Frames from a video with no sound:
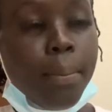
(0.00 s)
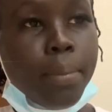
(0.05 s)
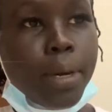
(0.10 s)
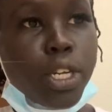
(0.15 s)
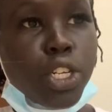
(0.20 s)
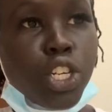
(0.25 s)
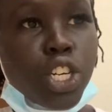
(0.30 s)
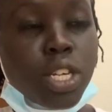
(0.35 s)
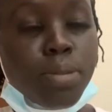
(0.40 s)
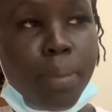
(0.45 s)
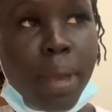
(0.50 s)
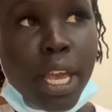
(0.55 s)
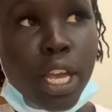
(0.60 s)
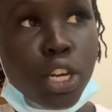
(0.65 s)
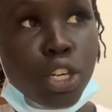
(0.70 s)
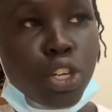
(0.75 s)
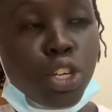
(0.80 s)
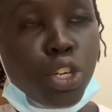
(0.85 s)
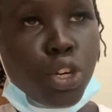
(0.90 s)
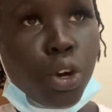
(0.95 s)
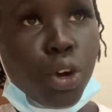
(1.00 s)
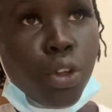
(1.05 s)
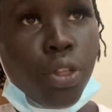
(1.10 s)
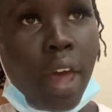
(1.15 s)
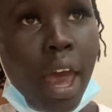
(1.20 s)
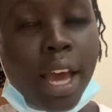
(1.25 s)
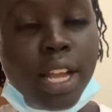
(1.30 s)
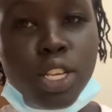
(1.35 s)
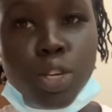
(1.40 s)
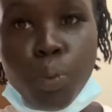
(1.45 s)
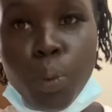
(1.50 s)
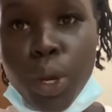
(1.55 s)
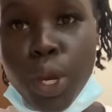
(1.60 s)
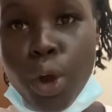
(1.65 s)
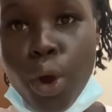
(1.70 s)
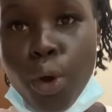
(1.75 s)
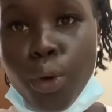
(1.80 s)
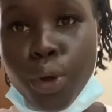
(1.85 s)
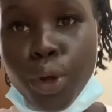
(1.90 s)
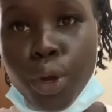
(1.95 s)
just making sure that we
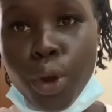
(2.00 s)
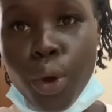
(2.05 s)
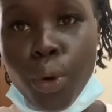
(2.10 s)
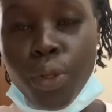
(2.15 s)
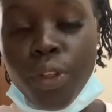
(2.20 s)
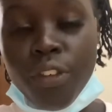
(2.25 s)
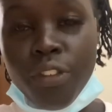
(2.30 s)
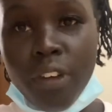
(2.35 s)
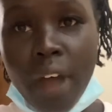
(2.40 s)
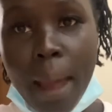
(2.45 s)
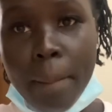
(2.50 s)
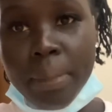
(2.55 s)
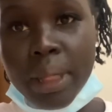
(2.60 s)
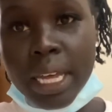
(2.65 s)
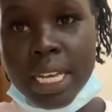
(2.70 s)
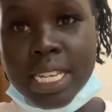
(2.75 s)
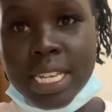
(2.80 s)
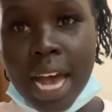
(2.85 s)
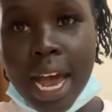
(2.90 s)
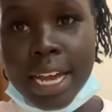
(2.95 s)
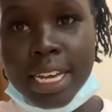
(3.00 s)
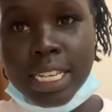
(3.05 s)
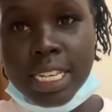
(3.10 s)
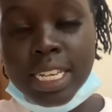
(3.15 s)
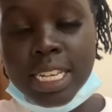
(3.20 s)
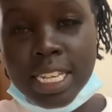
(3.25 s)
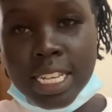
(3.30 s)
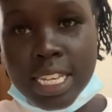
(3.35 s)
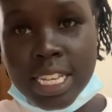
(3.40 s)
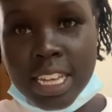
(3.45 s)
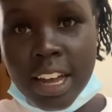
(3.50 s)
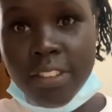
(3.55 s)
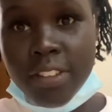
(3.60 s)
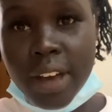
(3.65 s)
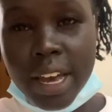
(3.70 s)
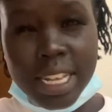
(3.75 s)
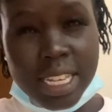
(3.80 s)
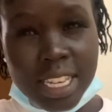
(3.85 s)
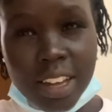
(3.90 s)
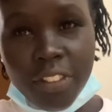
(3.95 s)
know, you know, the family sizes
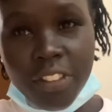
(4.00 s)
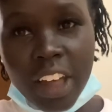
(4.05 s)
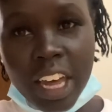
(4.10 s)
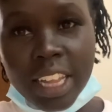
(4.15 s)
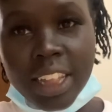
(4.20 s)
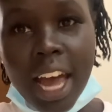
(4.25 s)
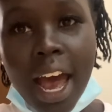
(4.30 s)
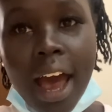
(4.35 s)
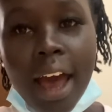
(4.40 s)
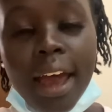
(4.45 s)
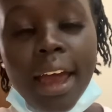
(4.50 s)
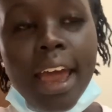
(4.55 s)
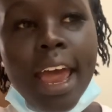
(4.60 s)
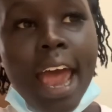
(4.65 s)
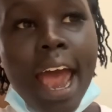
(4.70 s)
and stuff like that.